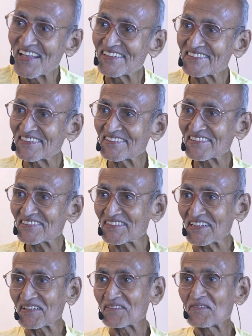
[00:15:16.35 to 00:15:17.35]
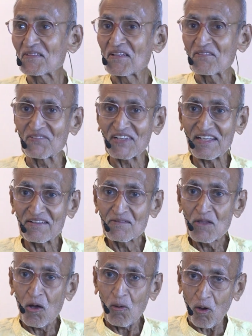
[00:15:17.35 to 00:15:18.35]
That's interesting.
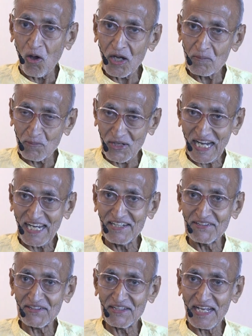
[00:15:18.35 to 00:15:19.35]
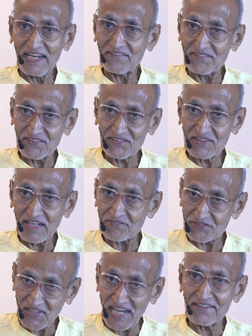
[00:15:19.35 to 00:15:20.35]
We all, morality and
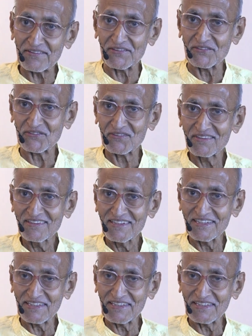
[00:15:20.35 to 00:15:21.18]
reason, have standards.